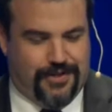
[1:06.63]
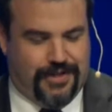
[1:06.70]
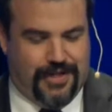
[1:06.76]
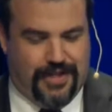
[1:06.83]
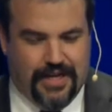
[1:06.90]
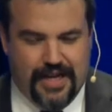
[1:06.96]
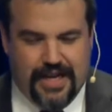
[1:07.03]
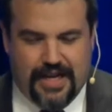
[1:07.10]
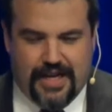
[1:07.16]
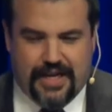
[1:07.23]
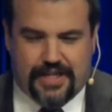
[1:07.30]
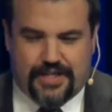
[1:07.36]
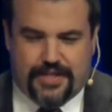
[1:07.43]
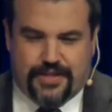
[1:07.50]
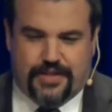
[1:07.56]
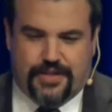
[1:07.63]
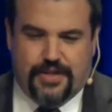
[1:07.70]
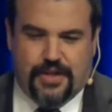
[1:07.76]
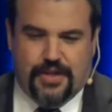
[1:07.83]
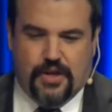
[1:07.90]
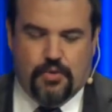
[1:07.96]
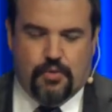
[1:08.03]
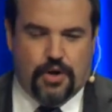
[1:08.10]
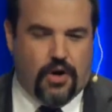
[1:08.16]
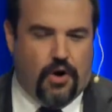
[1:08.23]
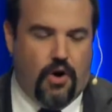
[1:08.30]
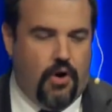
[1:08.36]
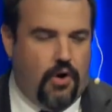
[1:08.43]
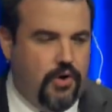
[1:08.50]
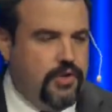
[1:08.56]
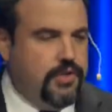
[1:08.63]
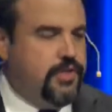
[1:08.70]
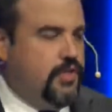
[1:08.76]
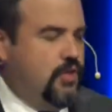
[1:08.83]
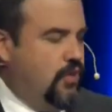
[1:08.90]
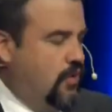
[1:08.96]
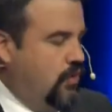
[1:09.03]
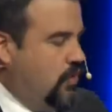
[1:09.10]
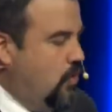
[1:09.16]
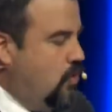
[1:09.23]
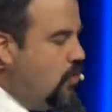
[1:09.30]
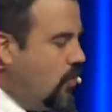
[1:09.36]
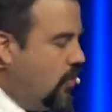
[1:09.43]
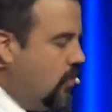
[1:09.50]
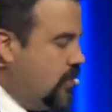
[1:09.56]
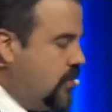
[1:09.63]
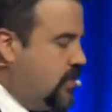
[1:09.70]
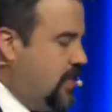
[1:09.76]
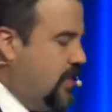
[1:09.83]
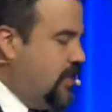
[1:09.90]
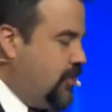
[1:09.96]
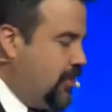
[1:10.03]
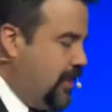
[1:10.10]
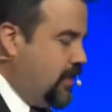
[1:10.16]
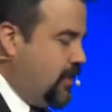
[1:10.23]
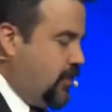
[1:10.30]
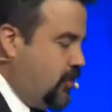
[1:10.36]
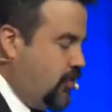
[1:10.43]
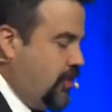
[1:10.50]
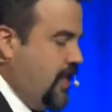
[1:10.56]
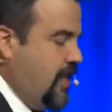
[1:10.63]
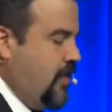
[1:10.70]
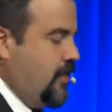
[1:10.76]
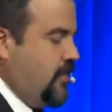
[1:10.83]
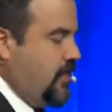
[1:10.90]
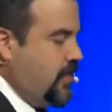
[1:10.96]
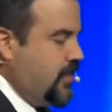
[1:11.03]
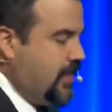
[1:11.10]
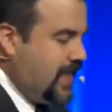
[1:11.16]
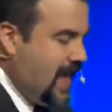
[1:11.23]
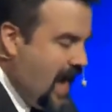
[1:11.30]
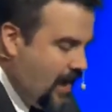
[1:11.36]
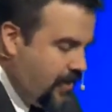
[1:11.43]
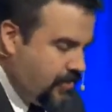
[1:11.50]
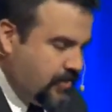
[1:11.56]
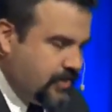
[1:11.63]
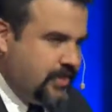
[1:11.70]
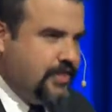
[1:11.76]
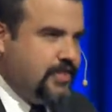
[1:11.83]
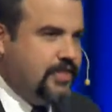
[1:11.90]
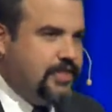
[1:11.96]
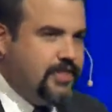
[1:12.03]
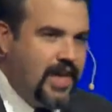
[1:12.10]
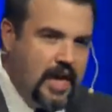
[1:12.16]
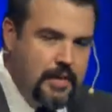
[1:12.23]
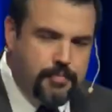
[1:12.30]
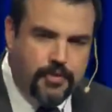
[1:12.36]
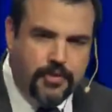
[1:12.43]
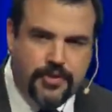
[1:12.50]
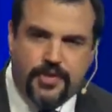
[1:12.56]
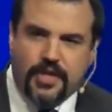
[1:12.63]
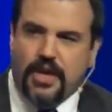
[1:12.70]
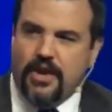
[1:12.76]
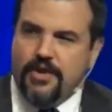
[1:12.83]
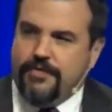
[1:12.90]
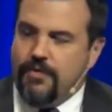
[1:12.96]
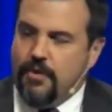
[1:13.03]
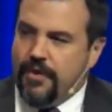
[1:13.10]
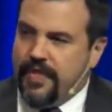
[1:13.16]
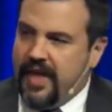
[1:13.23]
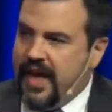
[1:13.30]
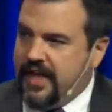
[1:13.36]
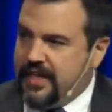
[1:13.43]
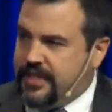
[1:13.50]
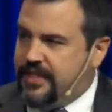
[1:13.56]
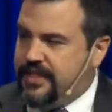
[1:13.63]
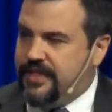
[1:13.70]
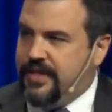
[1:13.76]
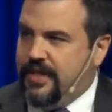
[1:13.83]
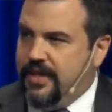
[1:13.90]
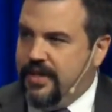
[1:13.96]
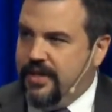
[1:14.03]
And it recalls the words that Jesus shares as he gathers his disciples for that